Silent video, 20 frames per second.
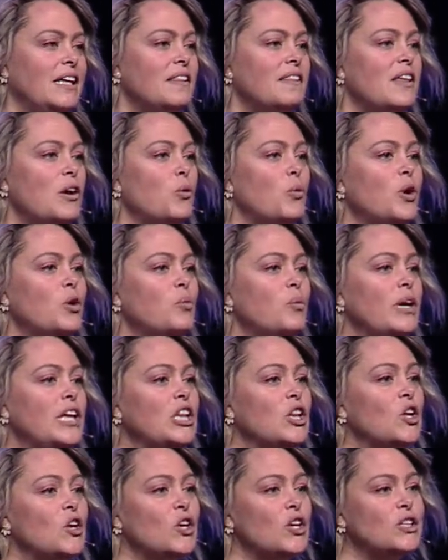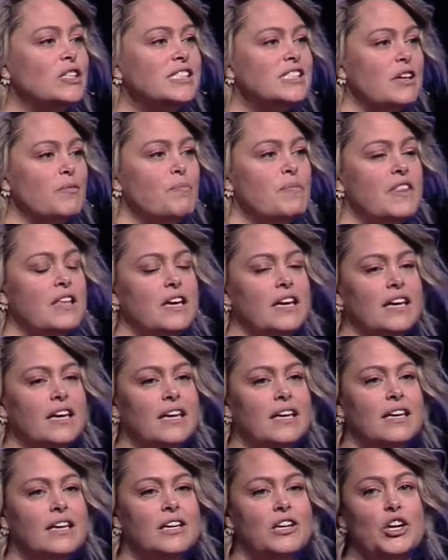that when we learn
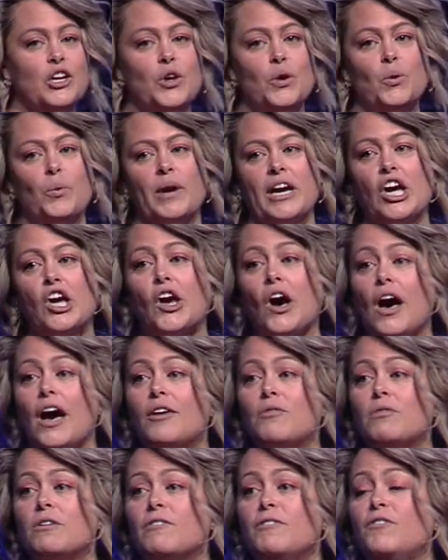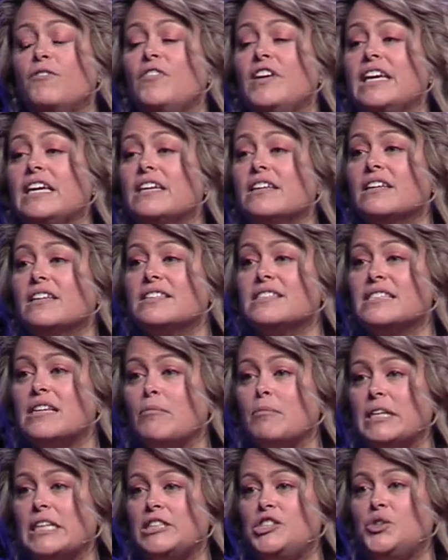something new, when God reveals
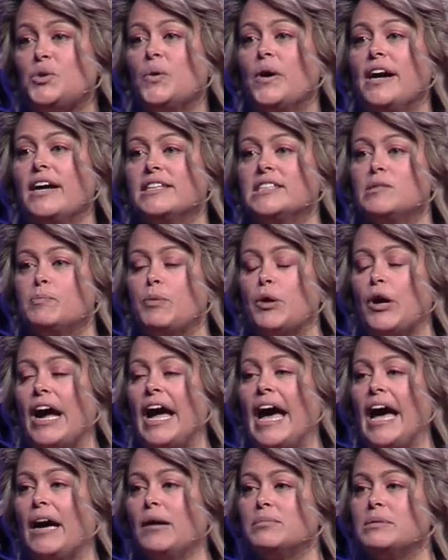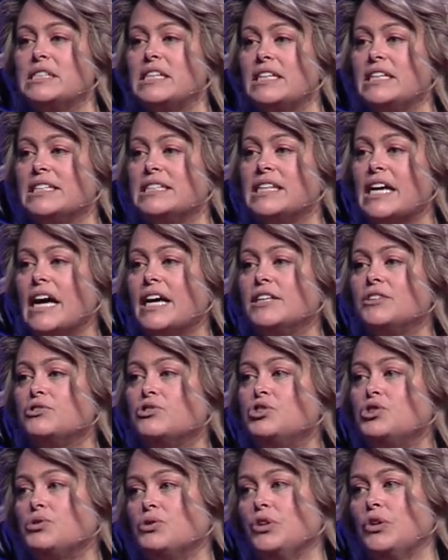something to us, perhaps, that is
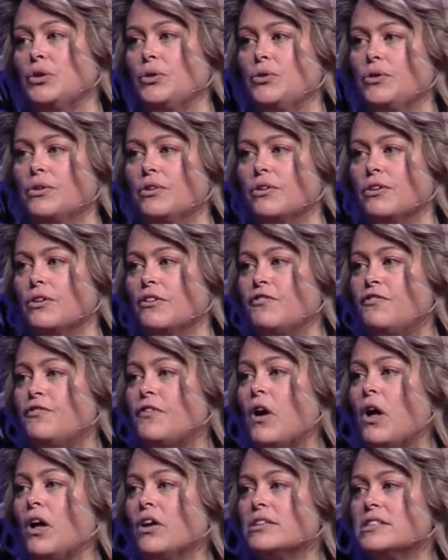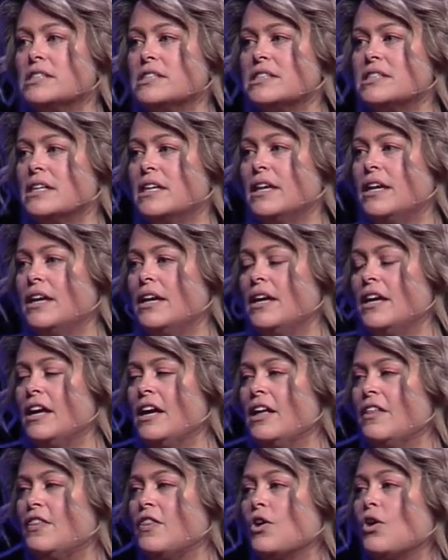untrue or false,
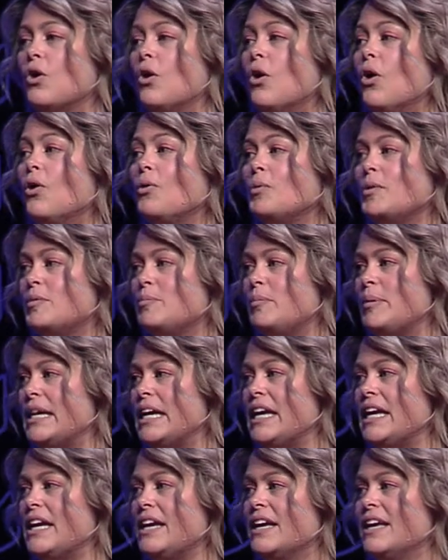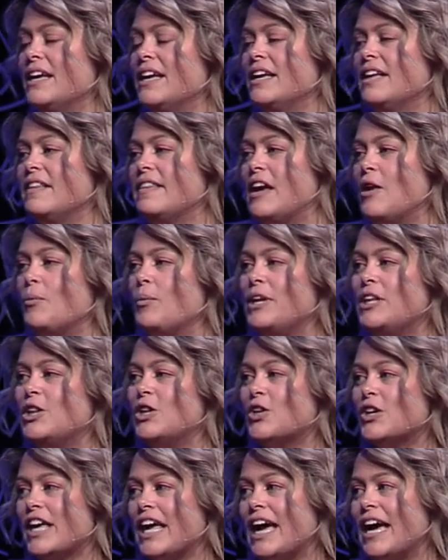the goal would be that we
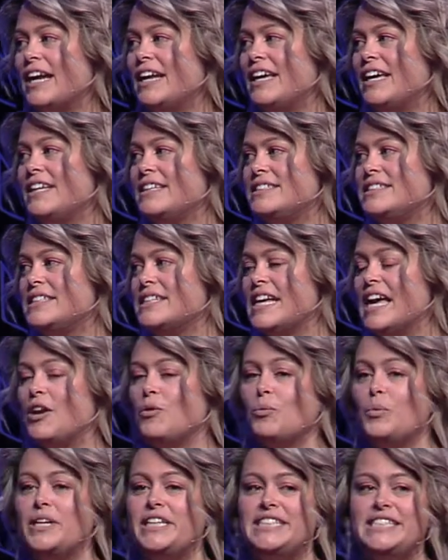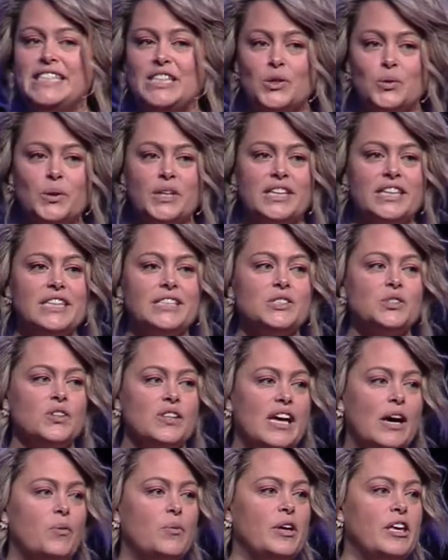look at it and we deal with it so
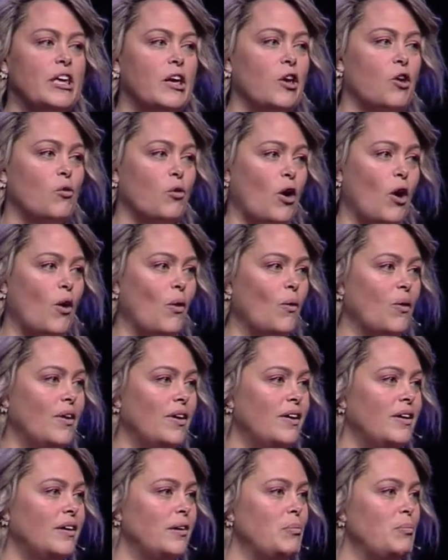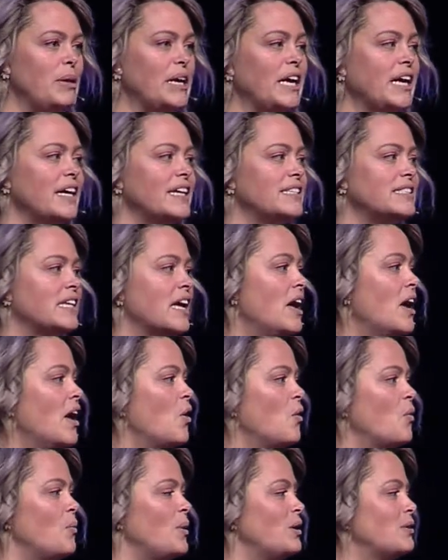that we can grow. Because
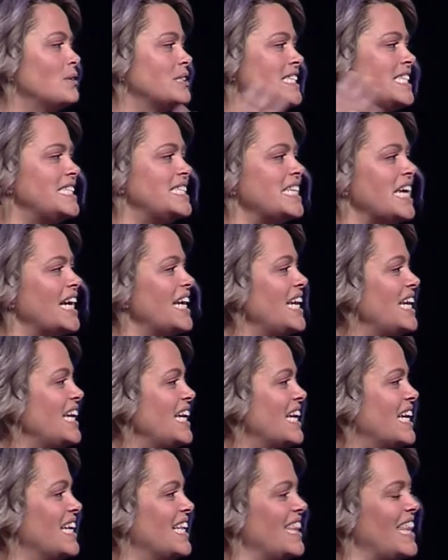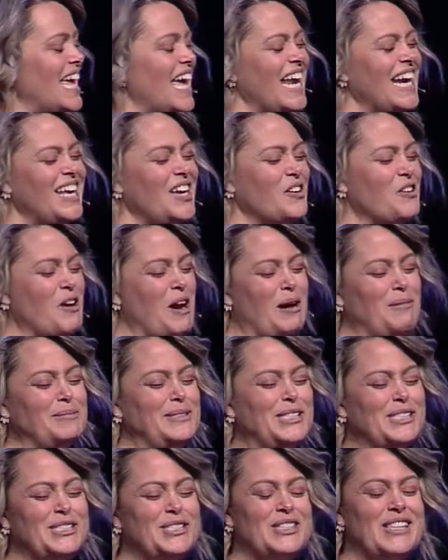we don't study the Enneagram
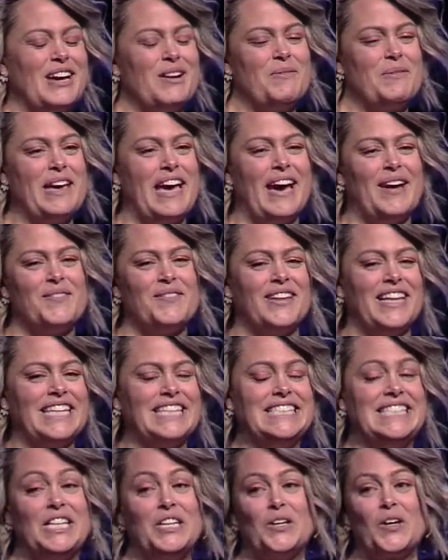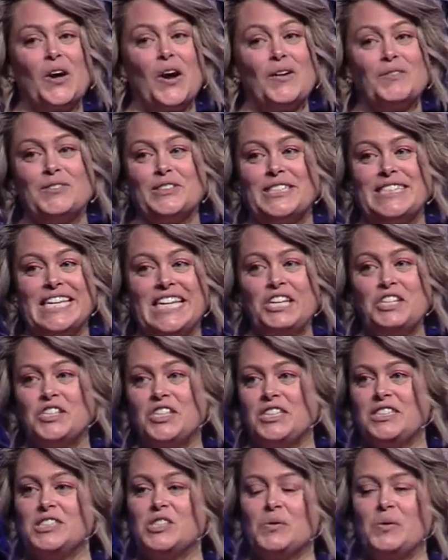just so that we have, like, dinner
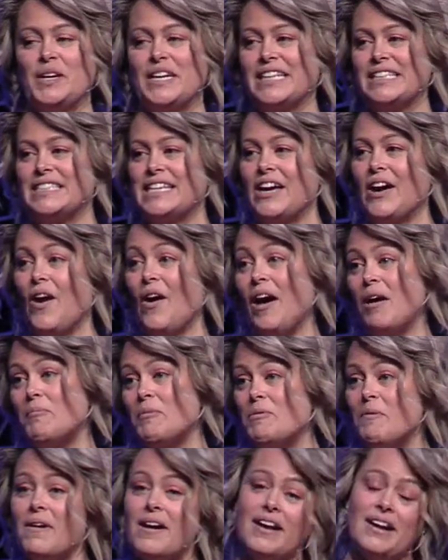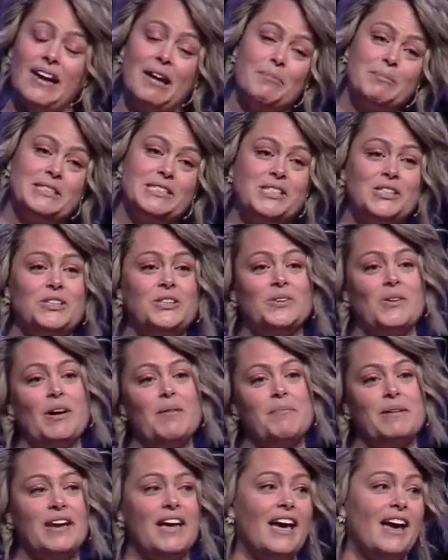conversations, so we can say, oh, I'm a one, I'm a two,
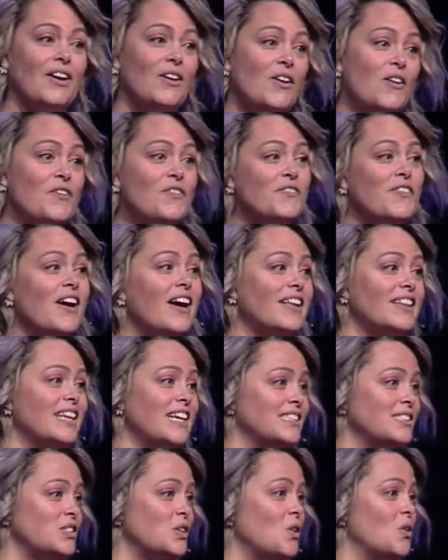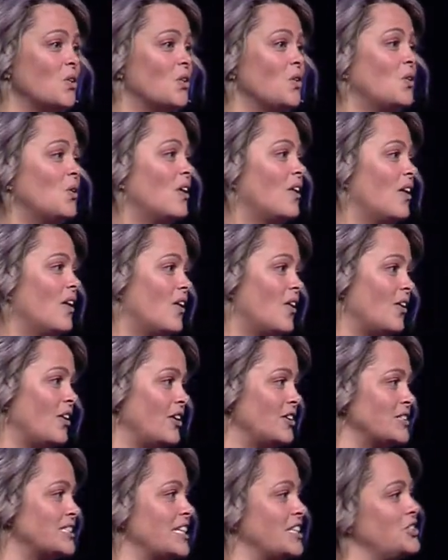I'm a nine. Oh, fun, that's so cool. Oh,
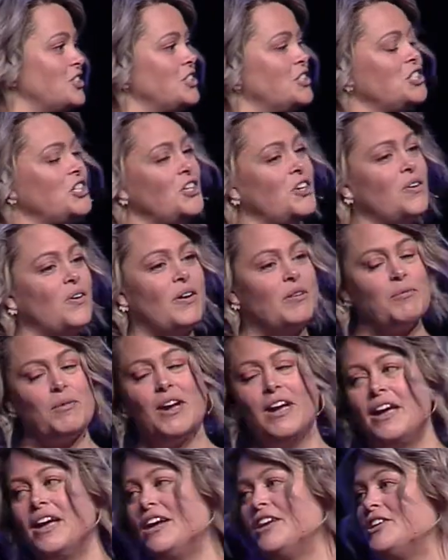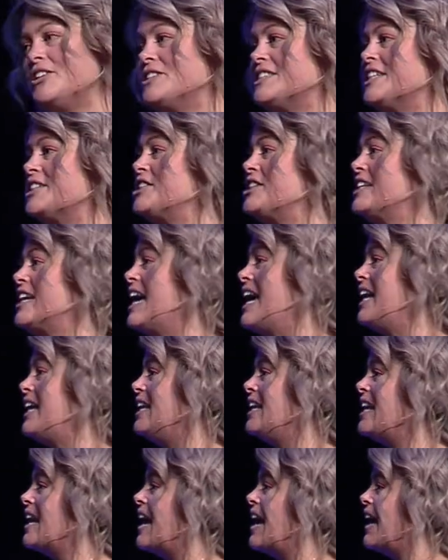you're such a two, you're such a
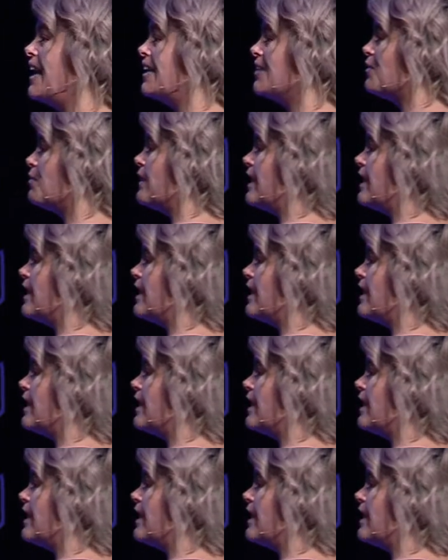99 or